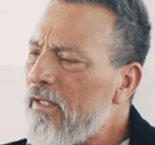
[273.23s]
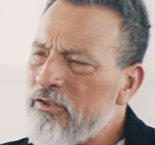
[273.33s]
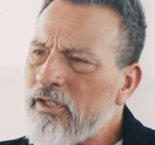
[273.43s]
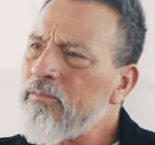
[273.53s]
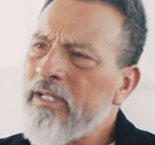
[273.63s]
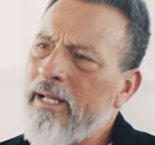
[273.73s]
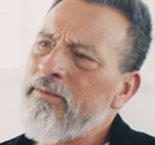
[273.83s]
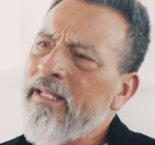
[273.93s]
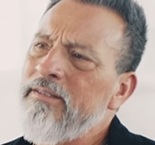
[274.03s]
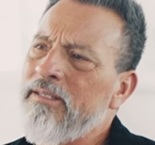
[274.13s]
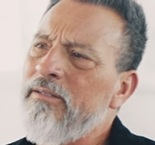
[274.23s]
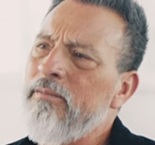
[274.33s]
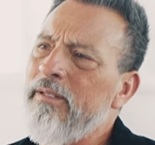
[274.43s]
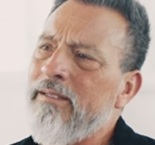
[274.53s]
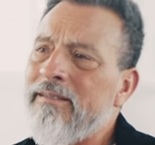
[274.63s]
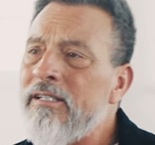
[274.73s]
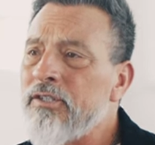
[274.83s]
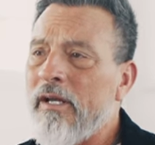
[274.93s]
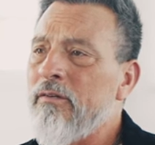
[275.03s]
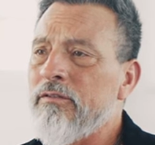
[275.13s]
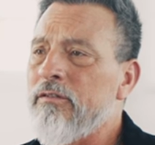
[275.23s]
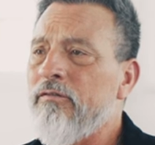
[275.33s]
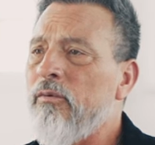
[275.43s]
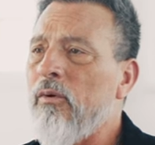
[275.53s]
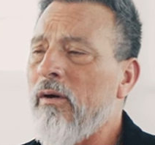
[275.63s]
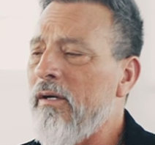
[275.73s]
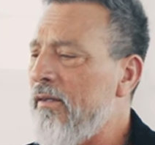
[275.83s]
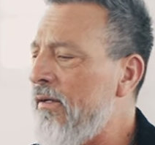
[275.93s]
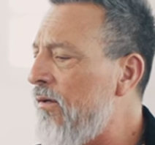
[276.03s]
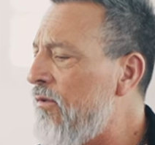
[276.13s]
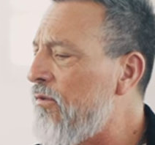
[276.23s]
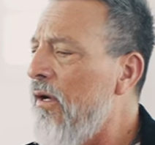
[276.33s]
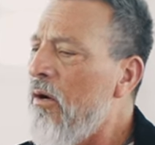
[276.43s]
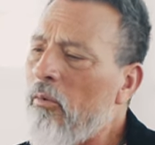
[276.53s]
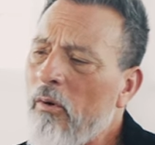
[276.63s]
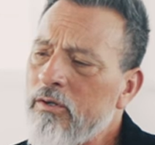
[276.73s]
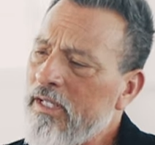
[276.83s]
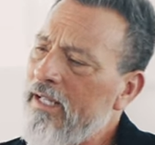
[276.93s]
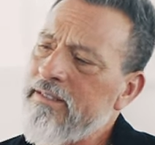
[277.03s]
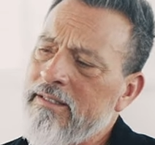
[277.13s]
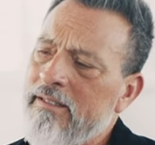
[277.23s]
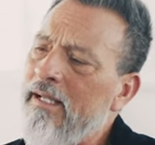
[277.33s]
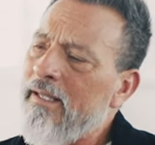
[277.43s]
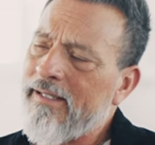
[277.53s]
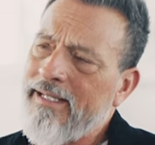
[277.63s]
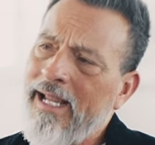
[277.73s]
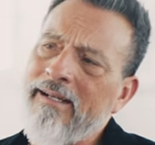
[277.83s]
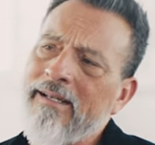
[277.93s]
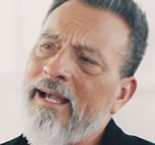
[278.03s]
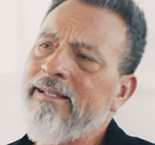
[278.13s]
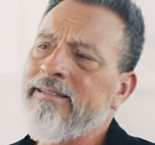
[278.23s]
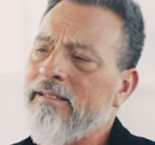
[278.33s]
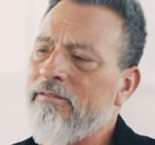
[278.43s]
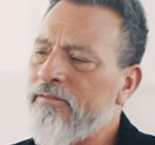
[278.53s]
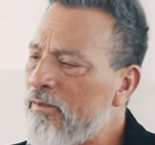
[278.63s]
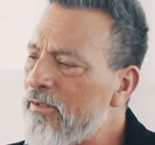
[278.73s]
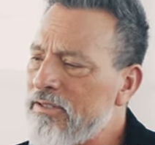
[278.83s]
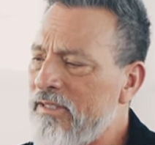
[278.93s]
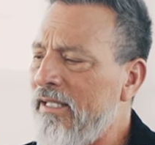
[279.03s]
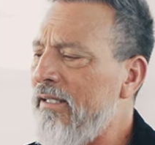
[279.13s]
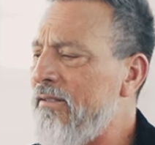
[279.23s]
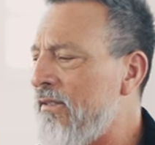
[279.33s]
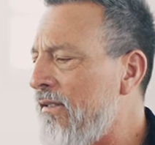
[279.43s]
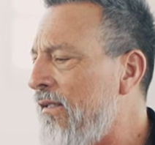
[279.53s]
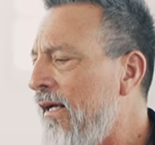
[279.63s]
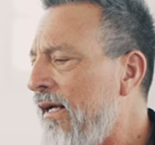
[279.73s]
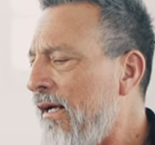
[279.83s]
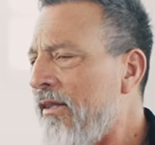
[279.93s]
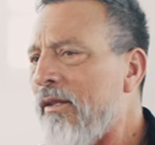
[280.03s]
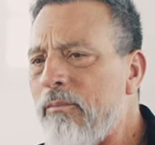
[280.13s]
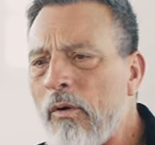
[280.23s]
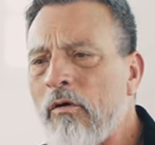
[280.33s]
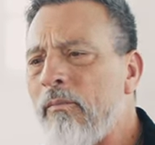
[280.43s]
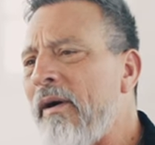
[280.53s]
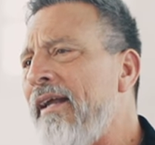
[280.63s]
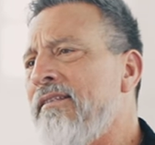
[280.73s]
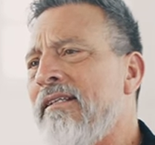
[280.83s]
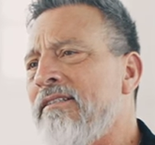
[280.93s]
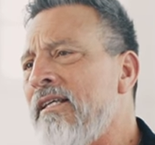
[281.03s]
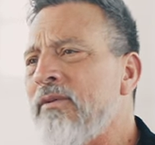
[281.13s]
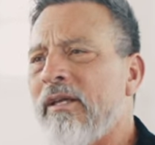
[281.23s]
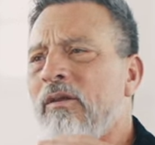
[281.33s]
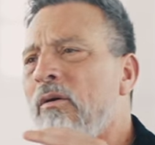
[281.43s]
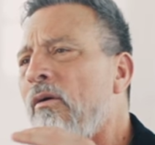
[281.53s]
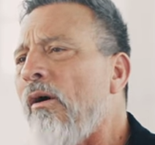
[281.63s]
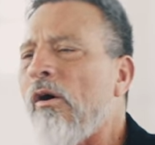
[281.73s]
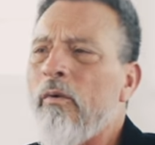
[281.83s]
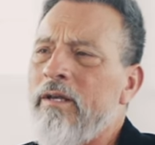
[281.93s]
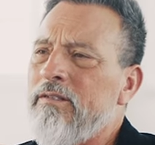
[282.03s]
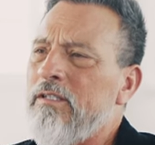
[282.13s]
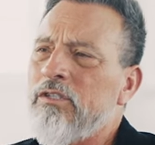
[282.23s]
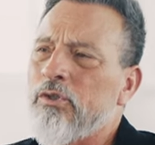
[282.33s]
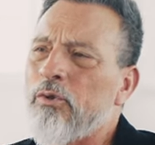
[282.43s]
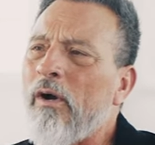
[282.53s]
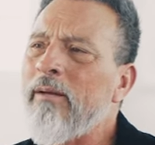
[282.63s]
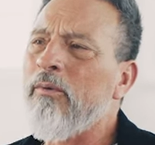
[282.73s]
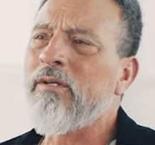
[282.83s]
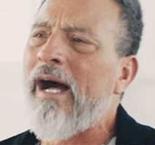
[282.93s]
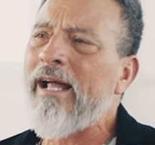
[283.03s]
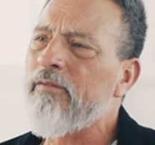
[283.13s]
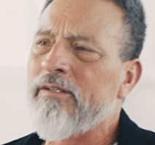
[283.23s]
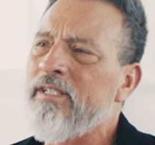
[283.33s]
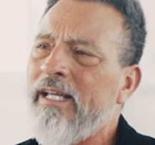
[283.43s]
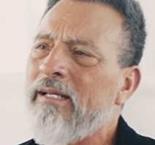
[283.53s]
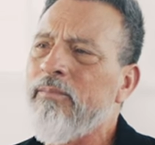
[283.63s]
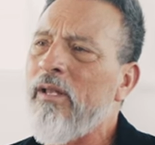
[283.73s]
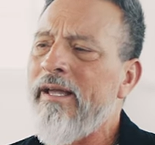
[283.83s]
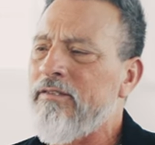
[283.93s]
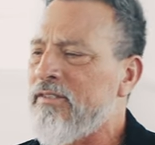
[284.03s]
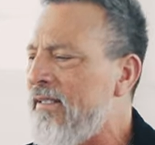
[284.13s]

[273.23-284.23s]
Sometimes they seem to be the initiators of war. There's wars against the Canaanites and the Philistines and the Moabites, and it seems like there are always these tribal conflicts taking place.